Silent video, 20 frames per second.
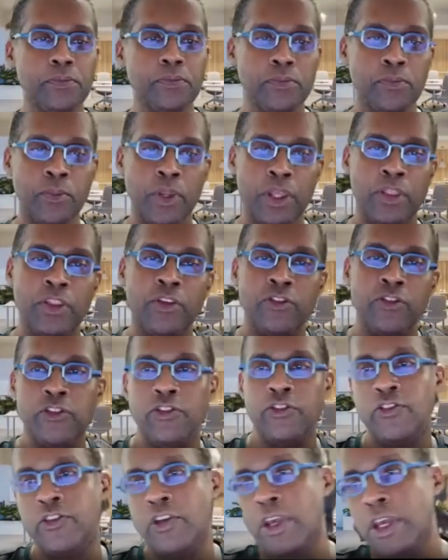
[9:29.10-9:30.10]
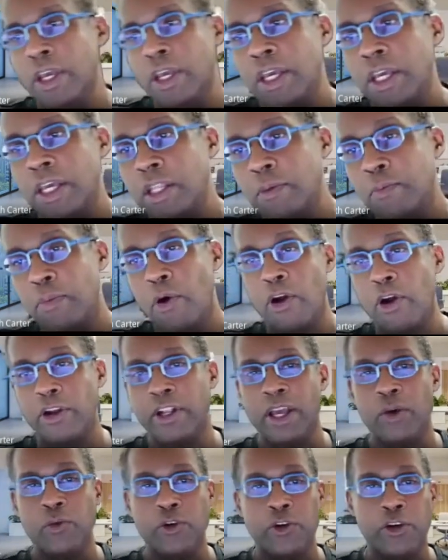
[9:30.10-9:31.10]
And this is the part
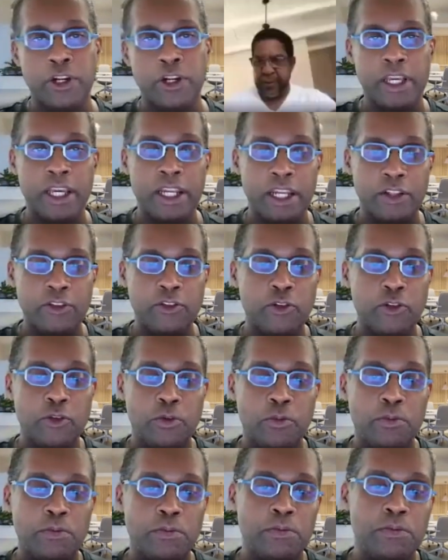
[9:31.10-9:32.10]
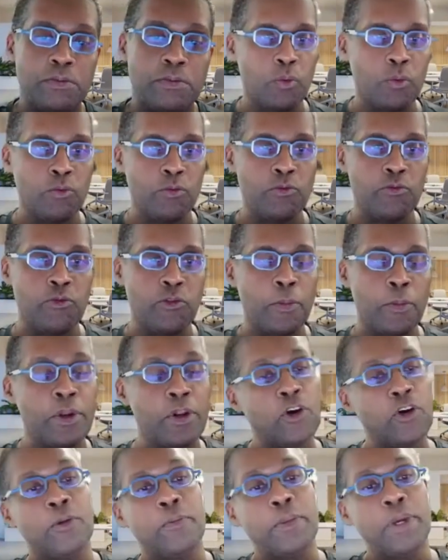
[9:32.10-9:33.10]
that we're going to get into. From an
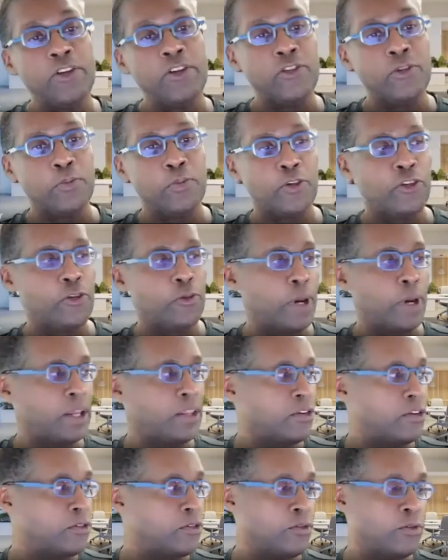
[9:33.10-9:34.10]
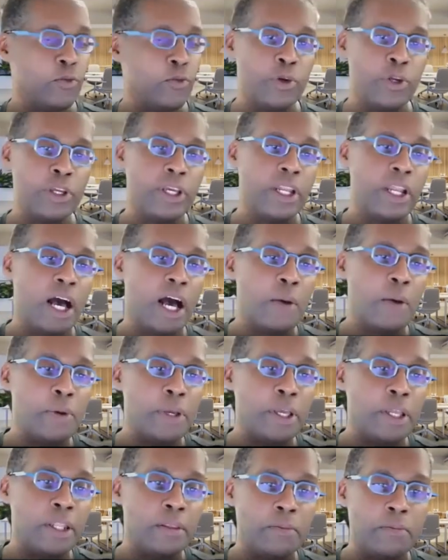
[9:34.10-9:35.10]
automation perspective, we can hop
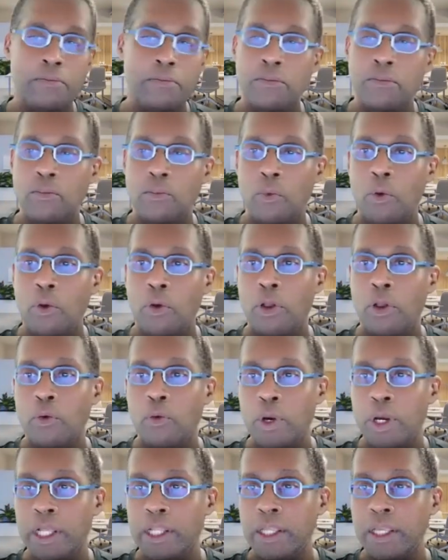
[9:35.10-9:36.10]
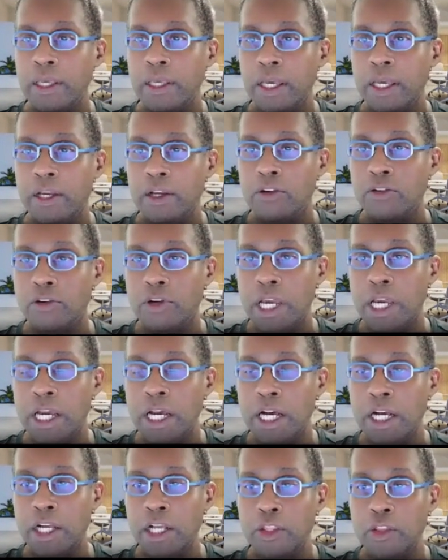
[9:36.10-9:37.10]
in quickly and create
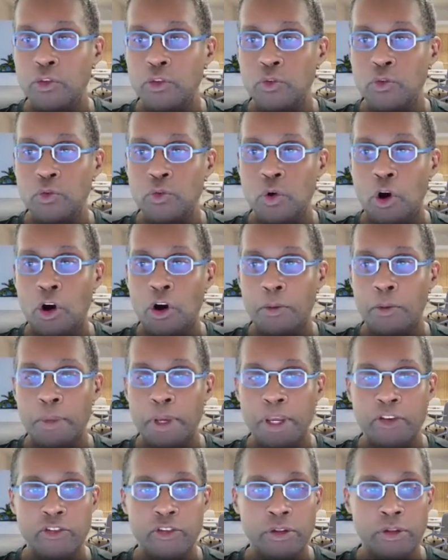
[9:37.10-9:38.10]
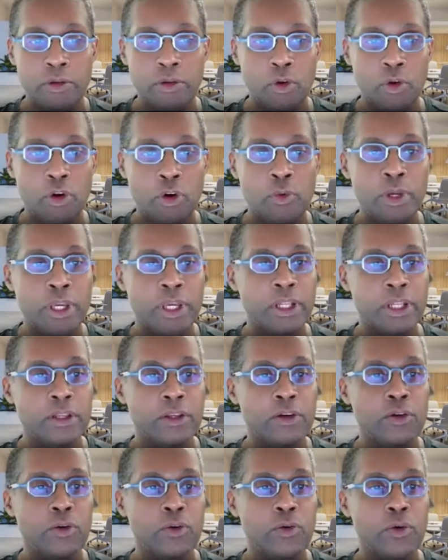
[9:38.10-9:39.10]
a new automation, or we can
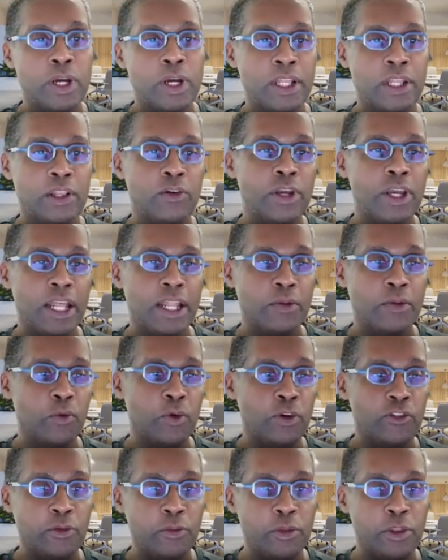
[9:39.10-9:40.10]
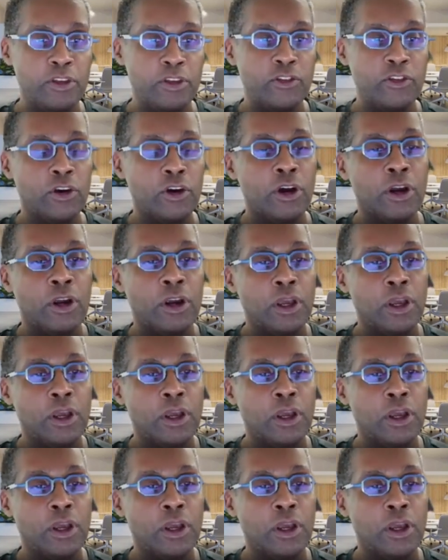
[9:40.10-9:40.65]
go and look at what some of these are.